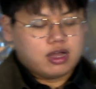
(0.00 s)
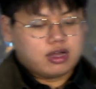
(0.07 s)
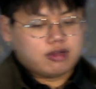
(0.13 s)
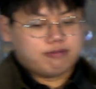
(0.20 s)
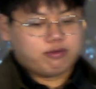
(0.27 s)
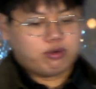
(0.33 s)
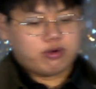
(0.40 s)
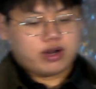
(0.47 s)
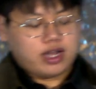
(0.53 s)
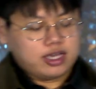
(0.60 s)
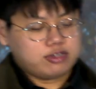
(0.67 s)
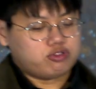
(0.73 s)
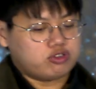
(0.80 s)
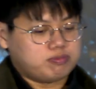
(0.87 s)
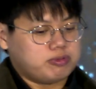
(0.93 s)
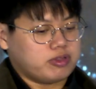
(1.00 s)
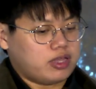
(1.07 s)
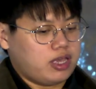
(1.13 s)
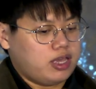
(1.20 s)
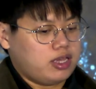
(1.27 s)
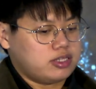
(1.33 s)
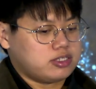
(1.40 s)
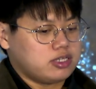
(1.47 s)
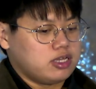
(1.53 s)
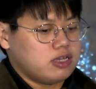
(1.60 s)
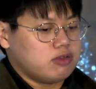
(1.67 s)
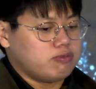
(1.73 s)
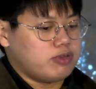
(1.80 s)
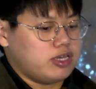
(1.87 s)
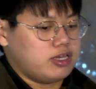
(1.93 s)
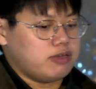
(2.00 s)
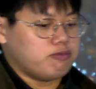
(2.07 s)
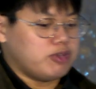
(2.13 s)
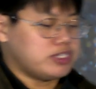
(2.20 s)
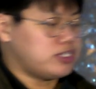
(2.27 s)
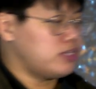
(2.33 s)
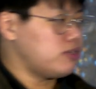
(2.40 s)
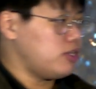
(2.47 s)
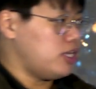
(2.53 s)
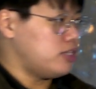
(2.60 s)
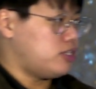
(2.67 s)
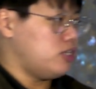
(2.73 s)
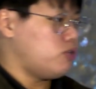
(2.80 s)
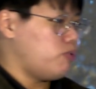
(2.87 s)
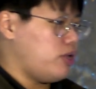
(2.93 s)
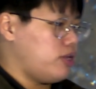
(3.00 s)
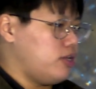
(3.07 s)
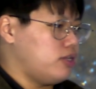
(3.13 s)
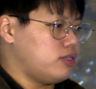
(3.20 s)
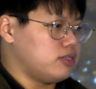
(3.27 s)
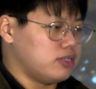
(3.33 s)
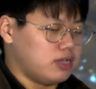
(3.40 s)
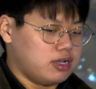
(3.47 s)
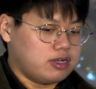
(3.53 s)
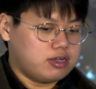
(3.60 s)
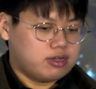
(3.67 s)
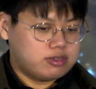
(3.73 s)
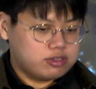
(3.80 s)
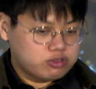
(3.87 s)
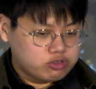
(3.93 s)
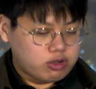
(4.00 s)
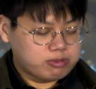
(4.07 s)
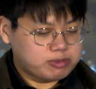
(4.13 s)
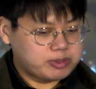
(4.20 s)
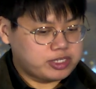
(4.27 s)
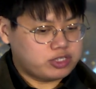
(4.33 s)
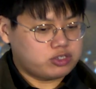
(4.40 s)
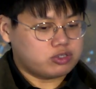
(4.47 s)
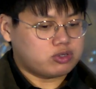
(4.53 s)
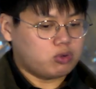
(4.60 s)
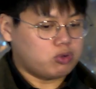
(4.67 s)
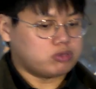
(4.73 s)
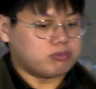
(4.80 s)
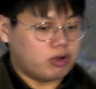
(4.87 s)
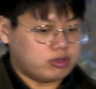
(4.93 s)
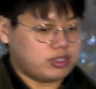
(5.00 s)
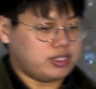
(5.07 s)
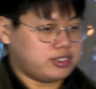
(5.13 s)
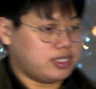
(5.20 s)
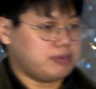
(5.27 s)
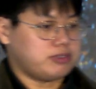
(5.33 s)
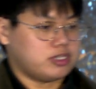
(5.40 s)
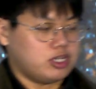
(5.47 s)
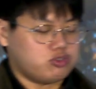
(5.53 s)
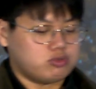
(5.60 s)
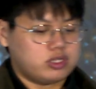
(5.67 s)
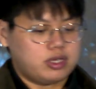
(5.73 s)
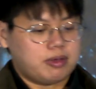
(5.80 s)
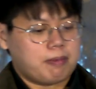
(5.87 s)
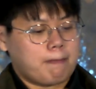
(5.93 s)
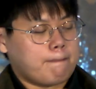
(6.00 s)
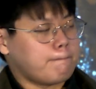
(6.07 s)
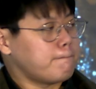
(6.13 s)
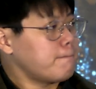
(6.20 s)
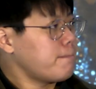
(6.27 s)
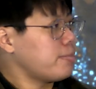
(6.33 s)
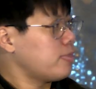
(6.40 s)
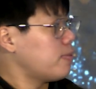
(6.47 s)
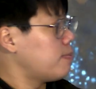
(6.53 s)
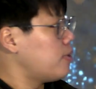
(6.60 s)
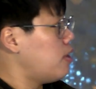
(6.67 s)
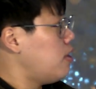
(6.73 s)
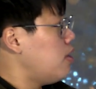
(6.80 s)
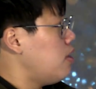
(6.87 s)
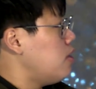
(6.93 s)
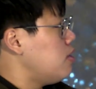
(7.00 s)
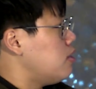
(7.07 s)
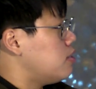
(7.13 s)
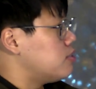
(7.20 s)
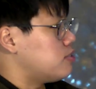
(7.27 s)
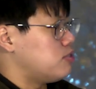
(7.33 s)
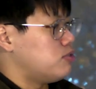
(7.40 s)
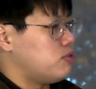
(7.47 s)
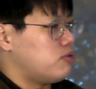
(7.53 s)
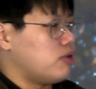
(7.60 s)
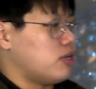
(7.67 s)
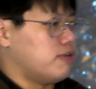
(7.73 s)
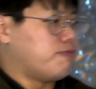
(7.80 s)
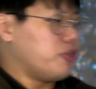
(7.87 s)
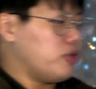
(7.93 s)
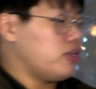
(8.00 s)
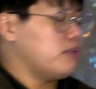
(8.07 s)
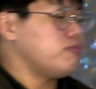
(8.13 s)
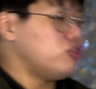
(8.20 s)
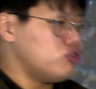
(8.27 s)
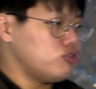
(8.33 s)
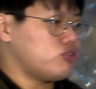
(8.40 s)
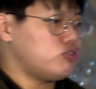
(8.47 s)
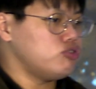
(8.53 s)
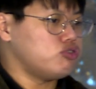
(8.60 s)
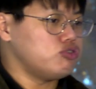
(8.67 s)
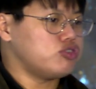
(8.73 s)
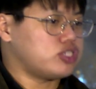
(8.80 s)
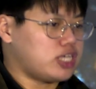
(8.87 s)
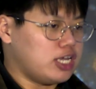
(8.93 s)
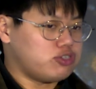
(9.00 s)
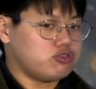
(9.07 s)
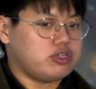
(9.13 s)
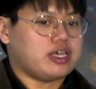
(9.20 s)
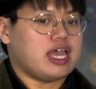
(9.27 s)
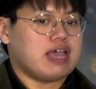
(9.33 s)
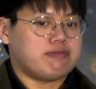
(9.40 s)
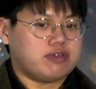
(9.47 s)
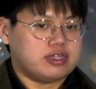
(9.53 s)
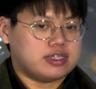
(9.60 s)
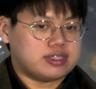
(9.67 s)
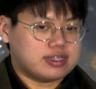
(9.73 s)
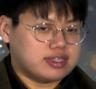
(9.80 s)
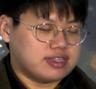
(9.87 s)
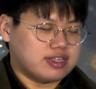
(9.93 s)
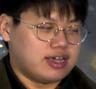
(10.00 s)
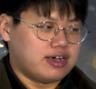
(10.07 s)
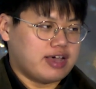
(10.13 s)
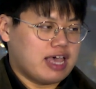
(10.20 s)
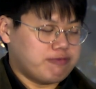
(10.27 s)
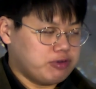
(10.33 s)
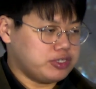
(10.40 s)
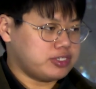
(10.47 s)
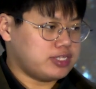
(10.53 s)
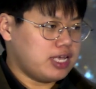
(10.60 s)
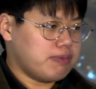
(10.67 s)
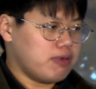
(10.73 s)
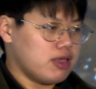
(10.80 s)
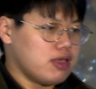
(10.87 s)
For high throughput case, we recently integrated a new optimization called multi-step scheduling. So vLLM used to do scheduling every step,